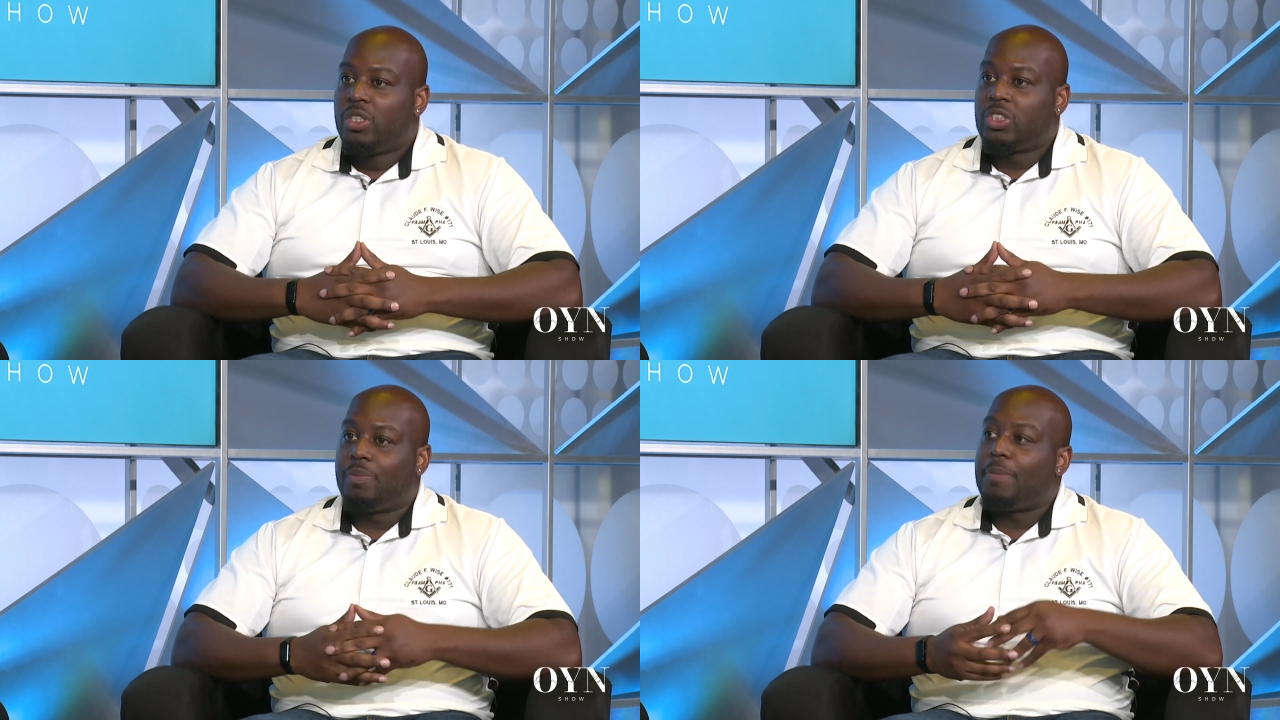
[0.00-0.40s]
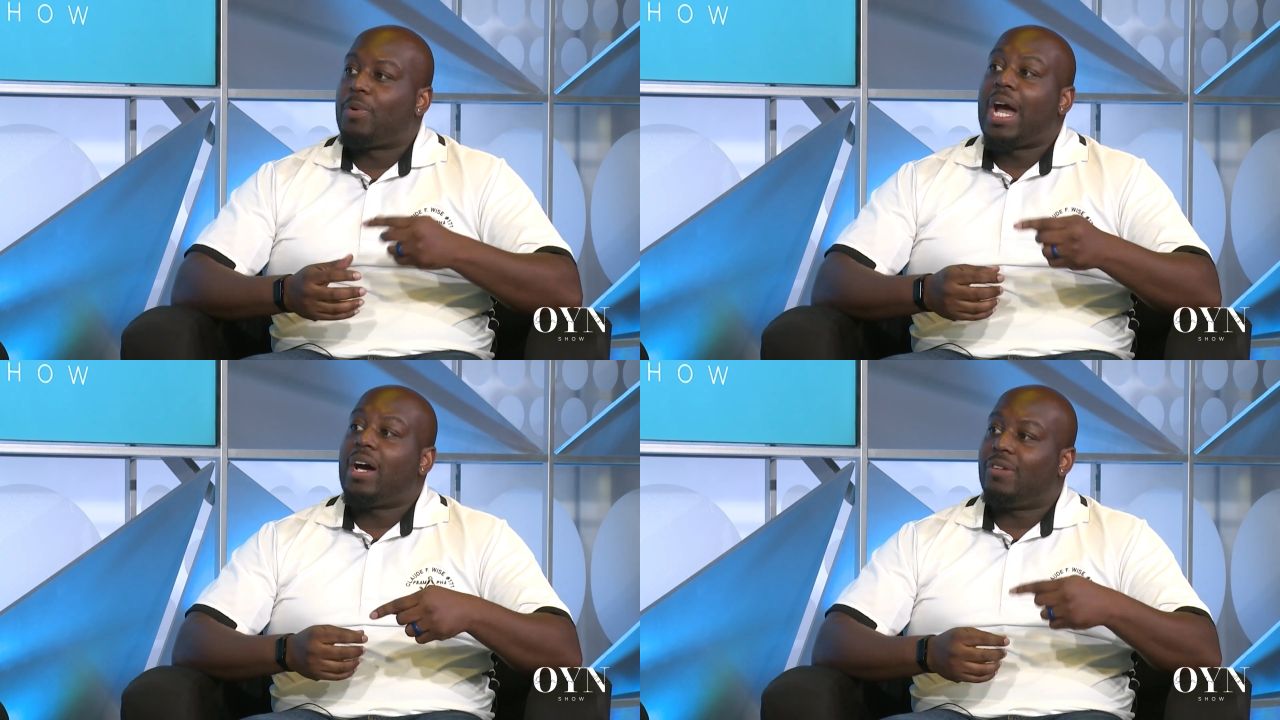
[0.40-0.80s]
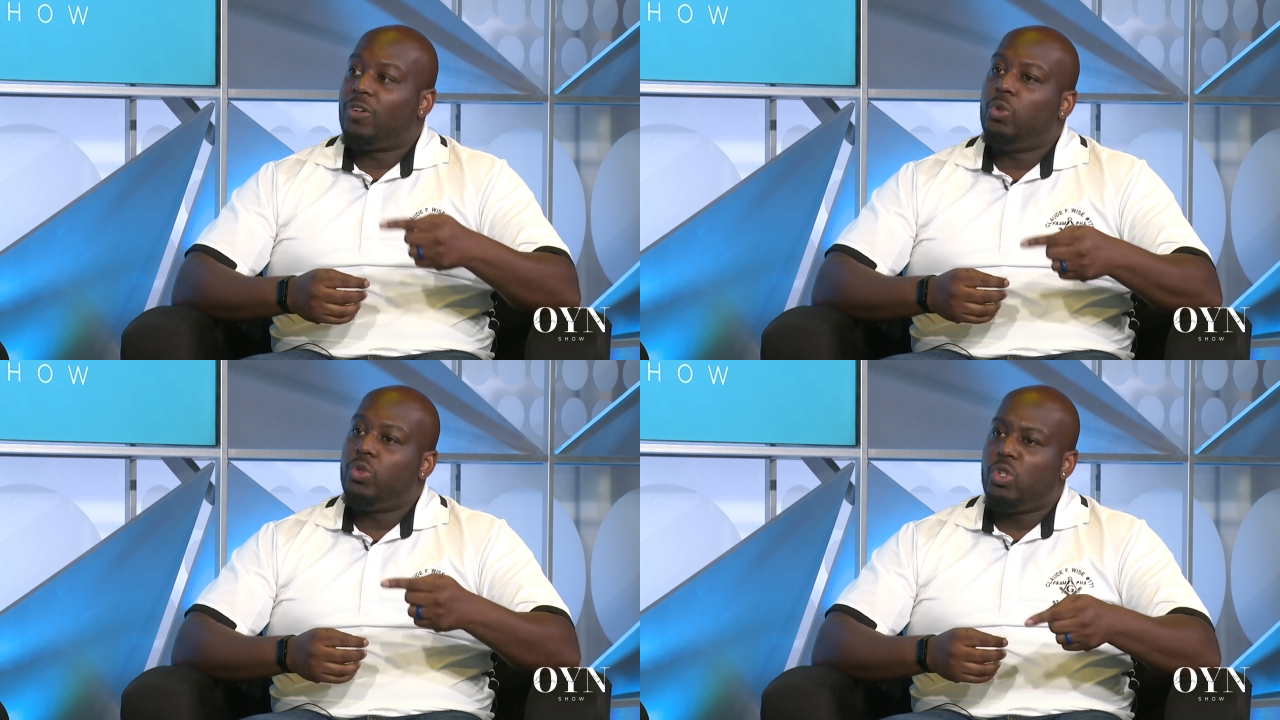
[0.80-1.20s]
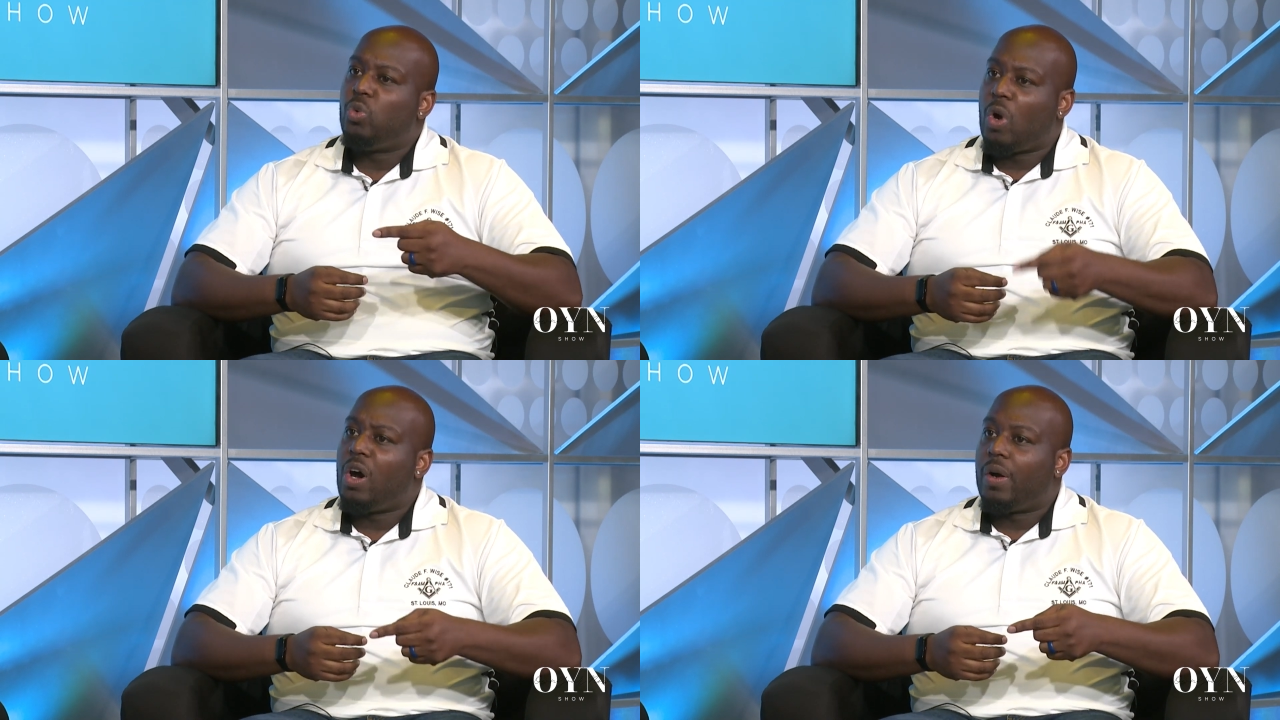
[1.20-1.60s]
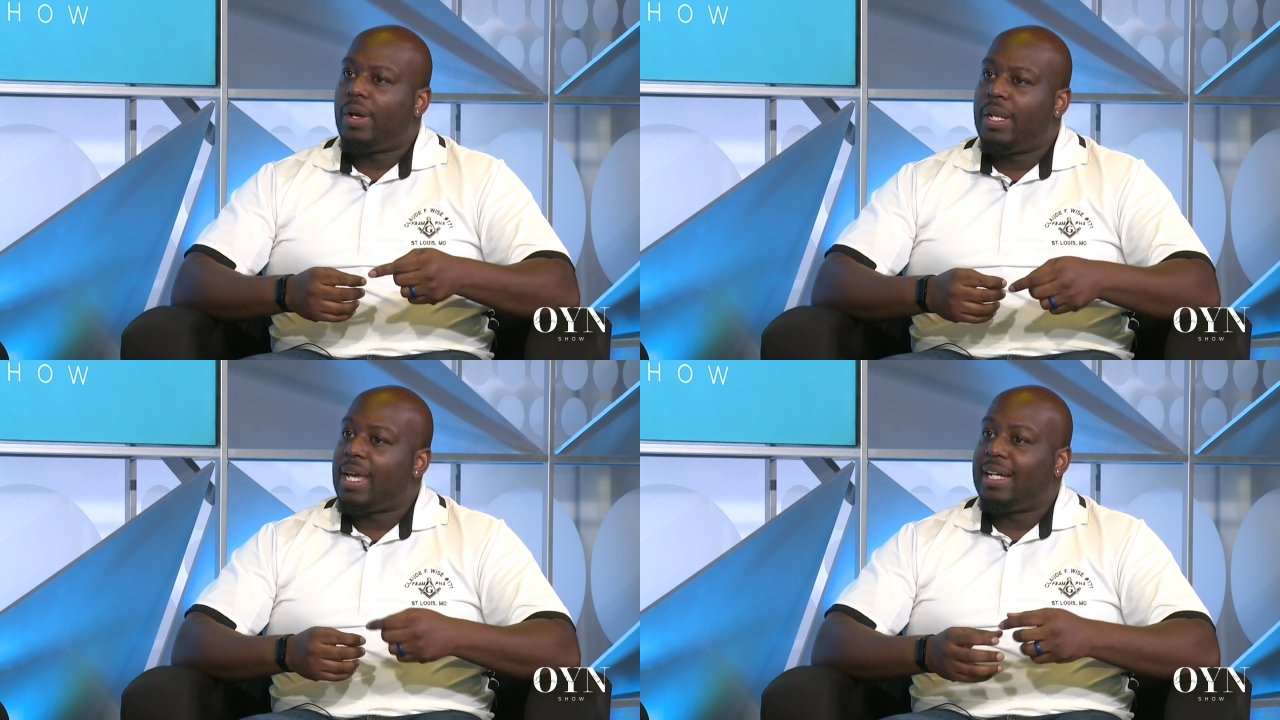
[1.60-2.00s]
So be proud of who you
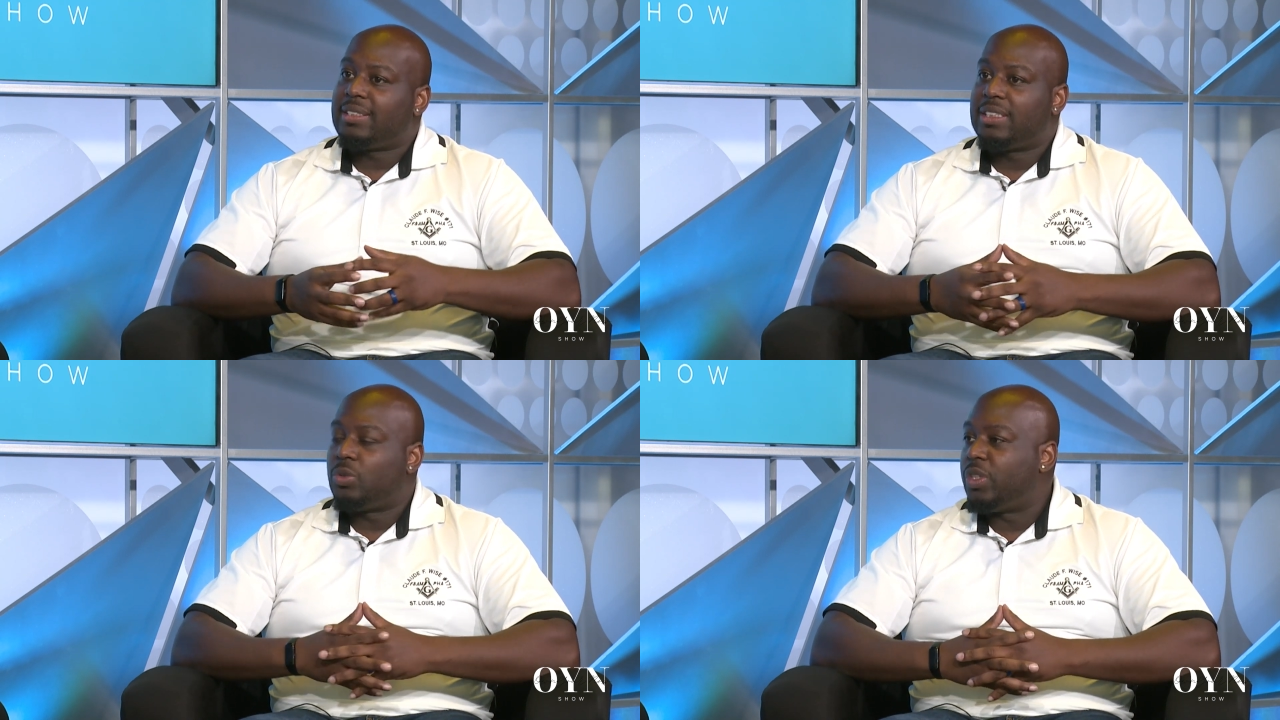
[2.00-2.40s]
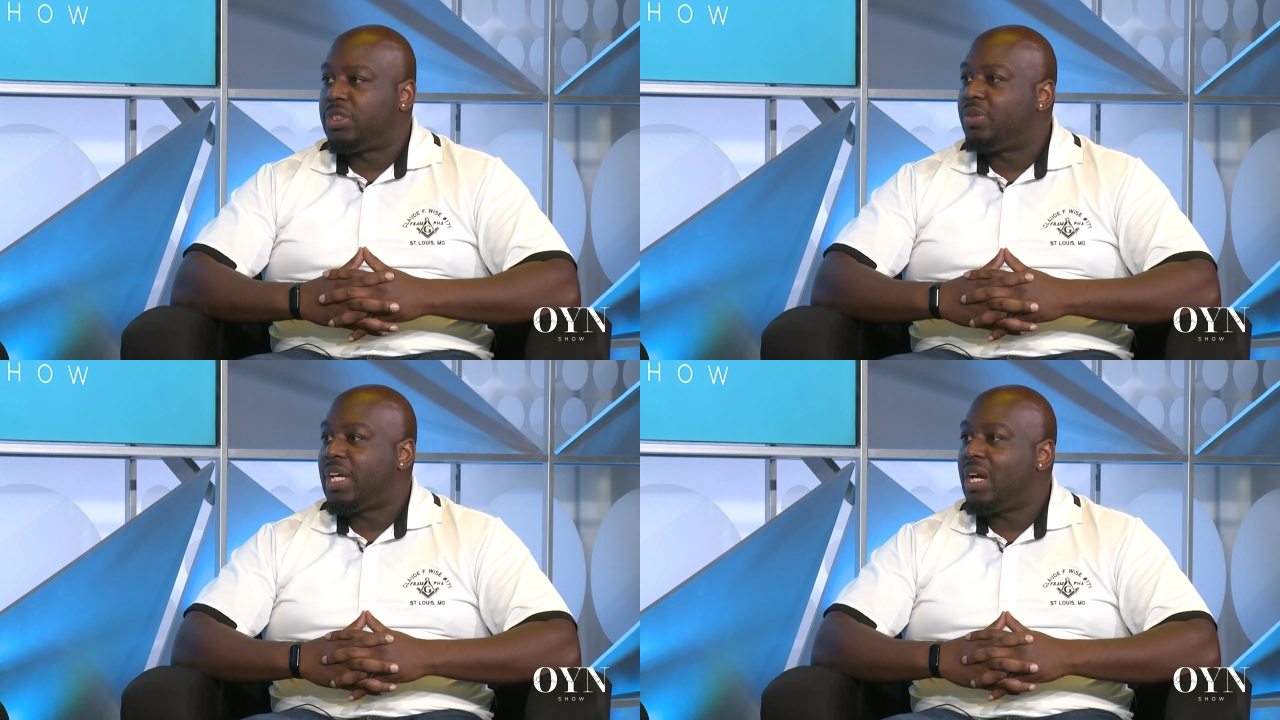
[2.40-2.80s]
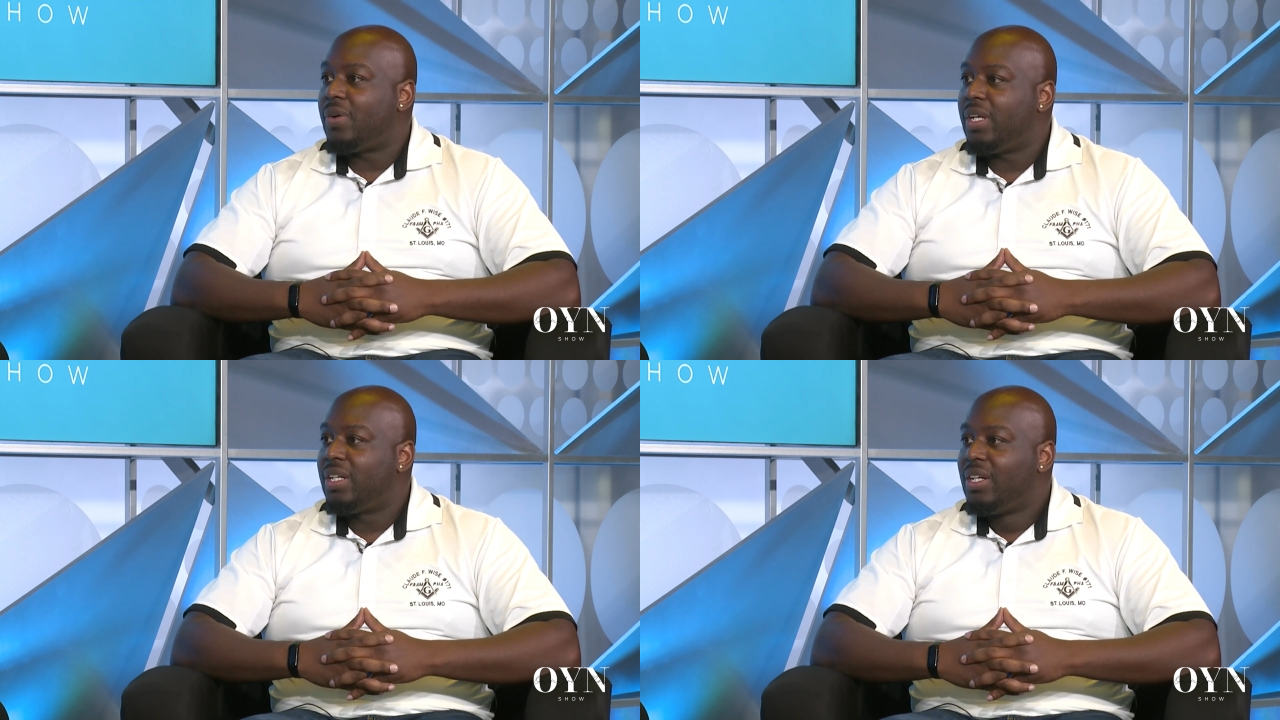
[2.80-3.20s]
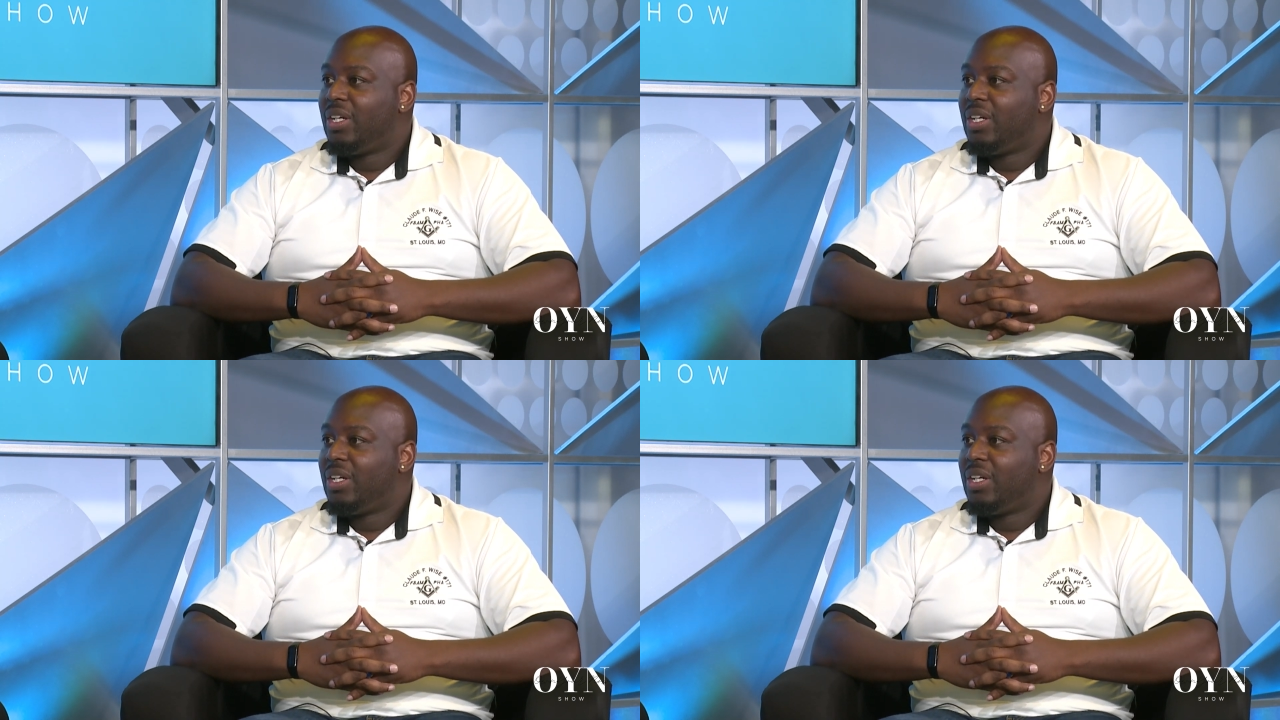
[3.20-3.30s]
are and the essence of which you carry.